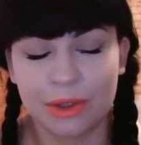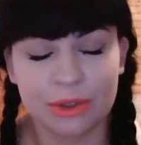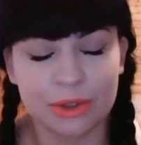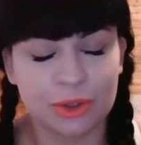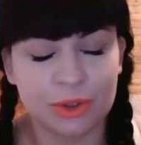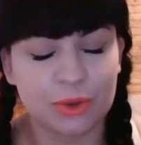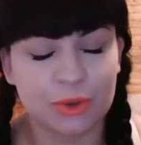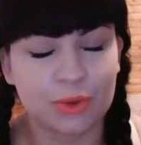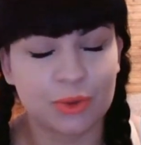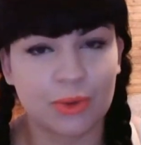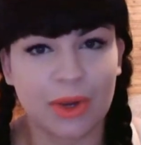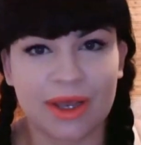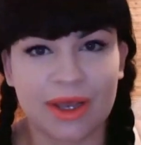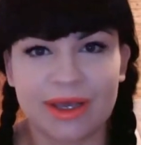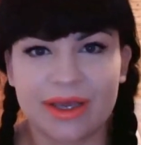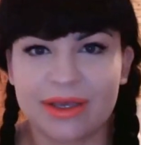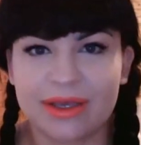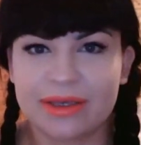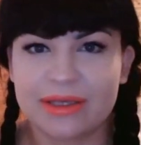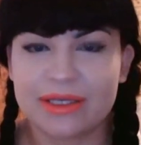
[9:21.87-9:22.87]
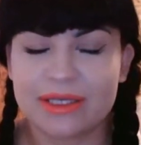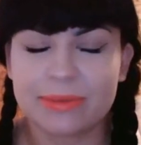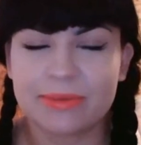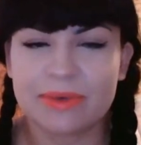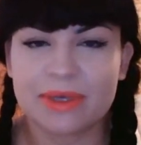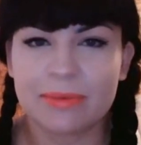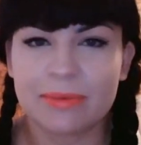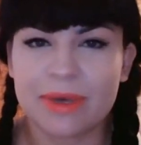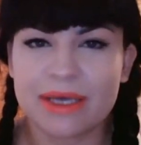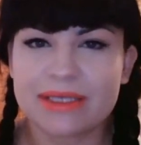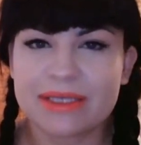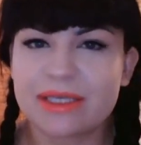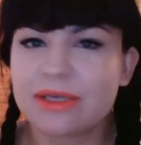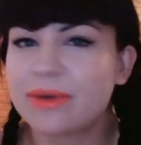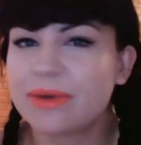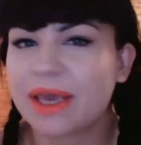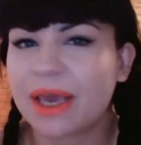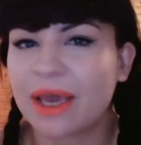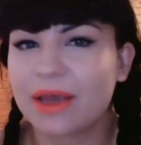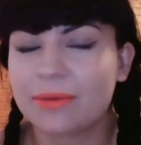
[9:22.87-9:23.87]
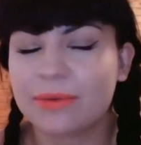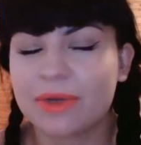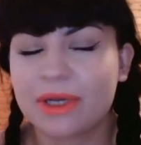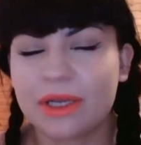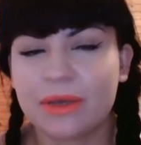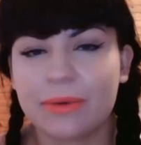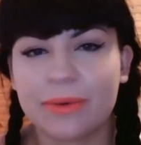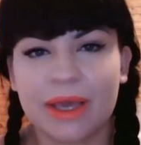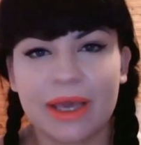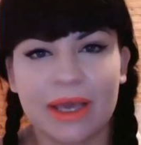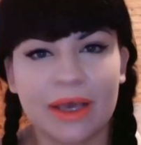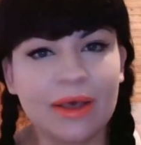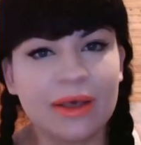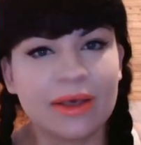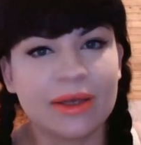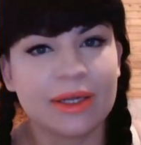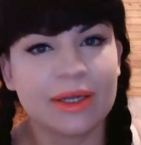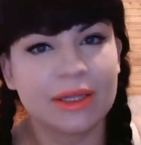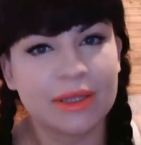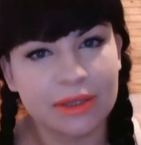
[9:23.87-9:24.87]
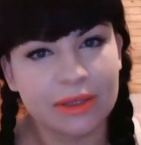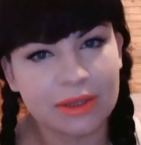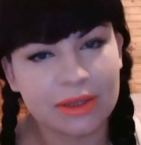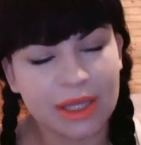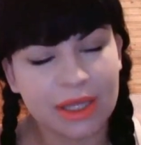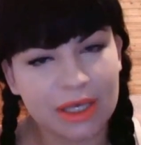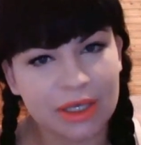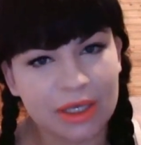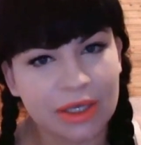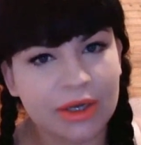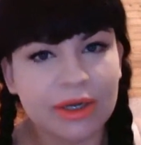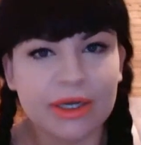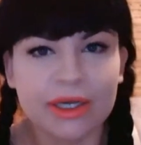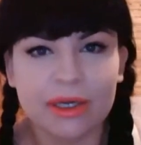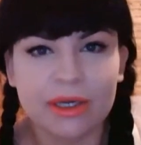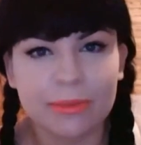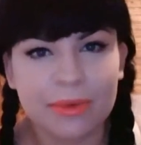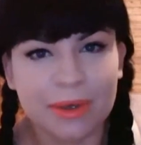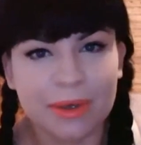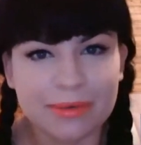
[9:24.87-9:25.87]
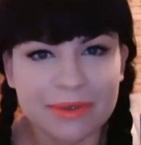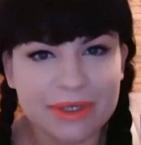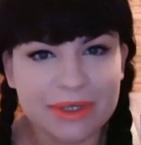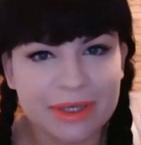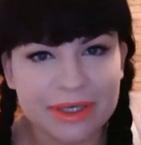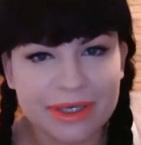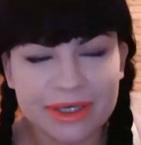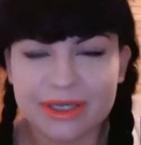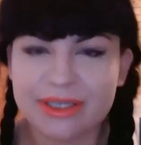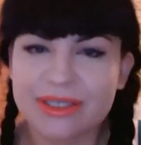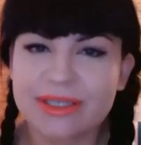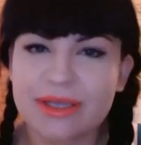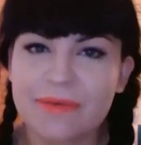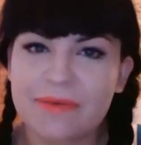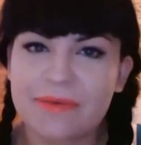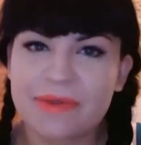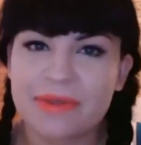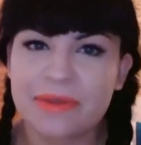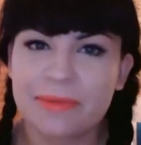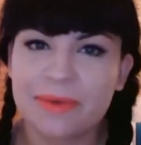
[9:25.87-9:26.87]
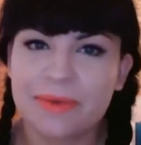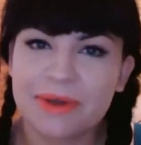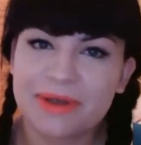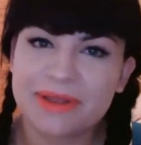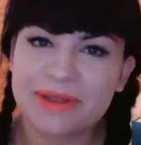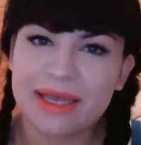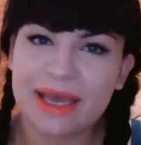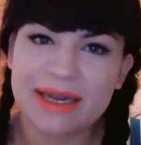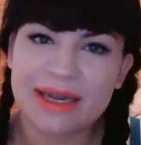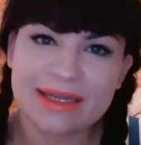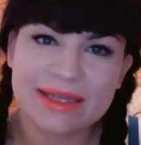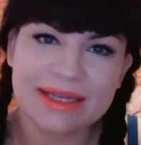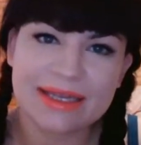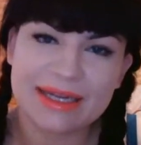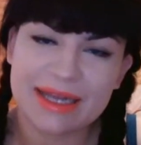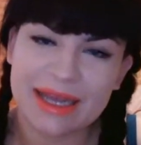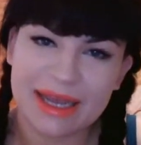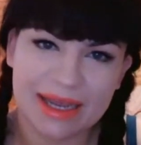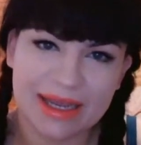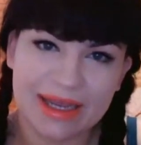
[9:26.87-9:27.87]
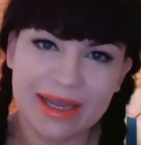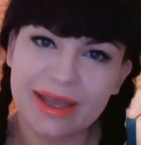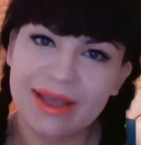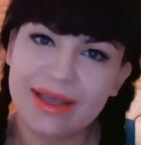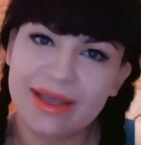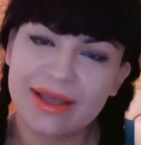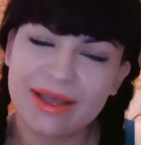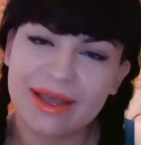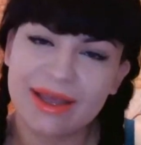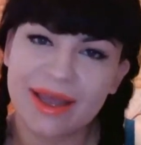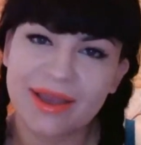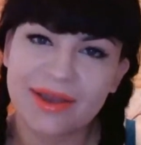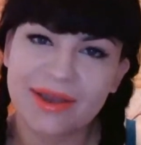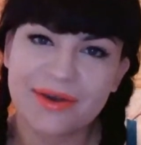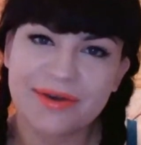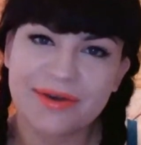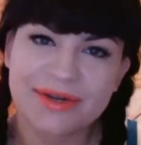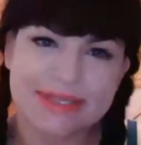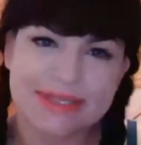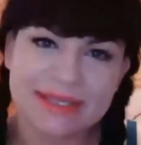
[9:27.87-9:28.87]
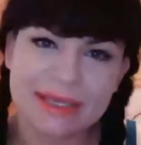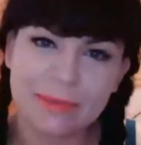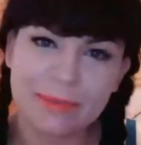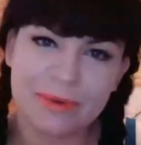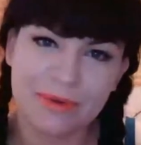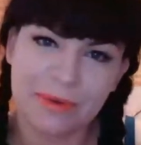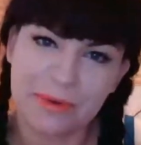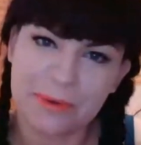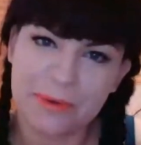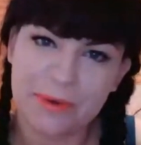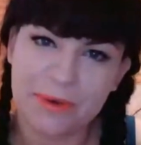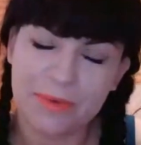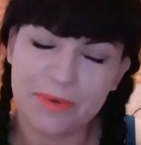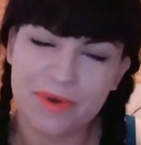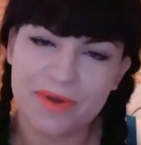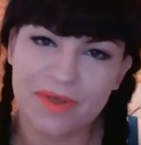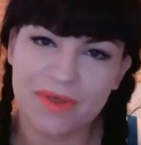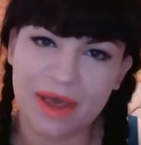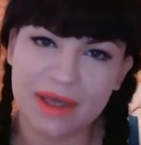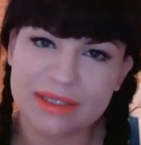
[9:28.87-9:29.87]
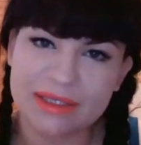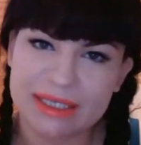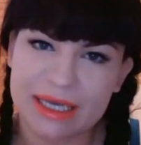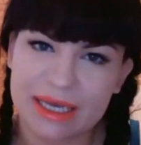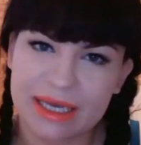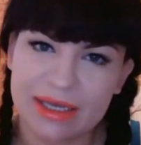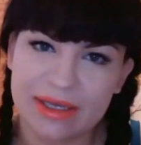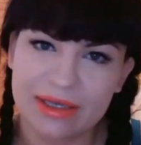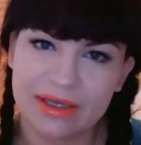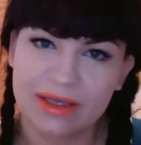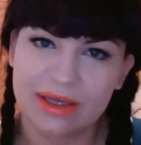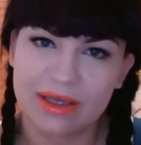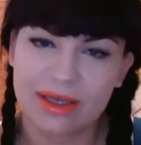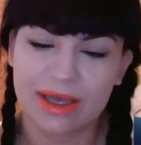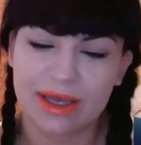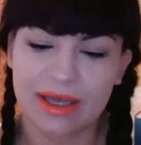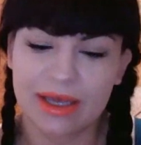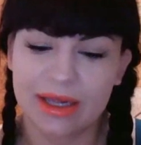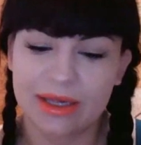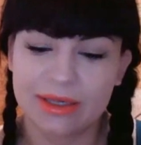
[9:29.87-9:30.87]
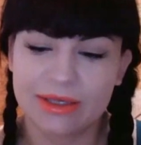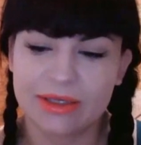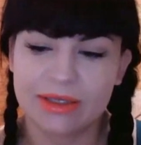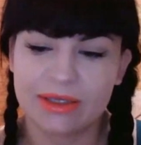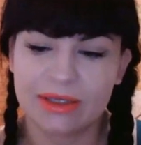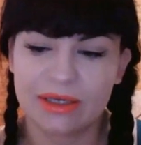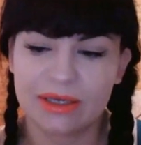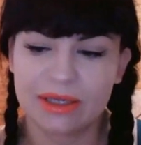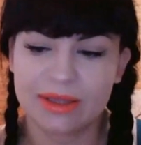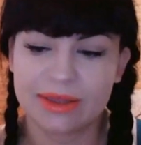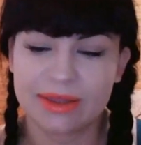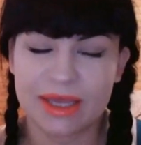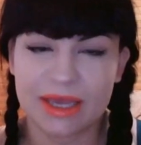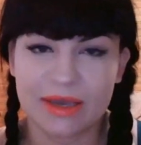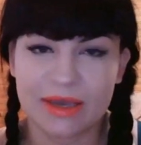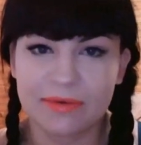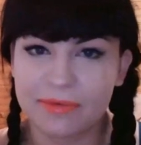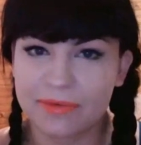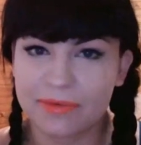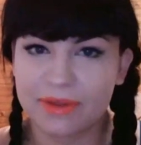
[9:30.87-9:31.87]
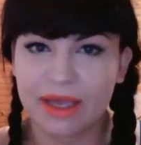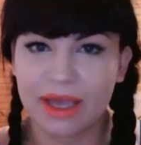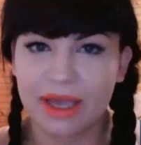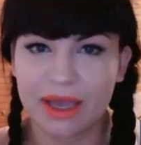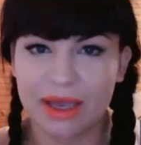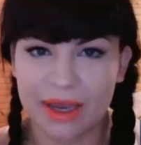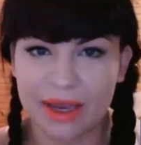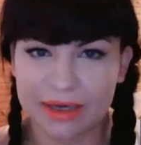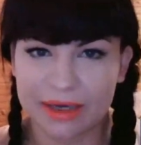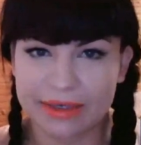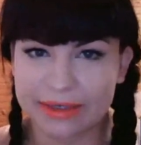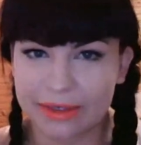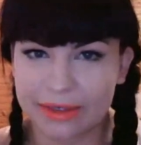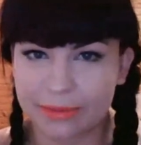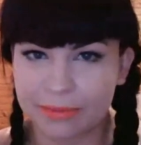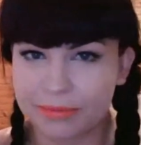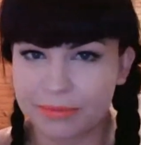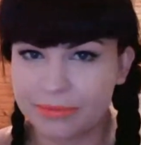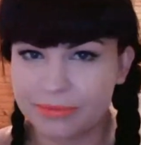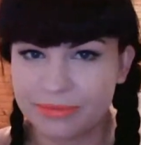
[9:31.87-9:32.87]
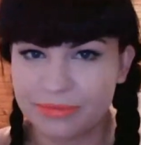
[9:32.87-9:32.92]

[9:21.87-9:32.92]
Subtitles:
trying to be the best you can when you can, and that you're going to be able to look yourself in the mirror at the end of the day and go to sleep with who you were that day. And thankfully I am.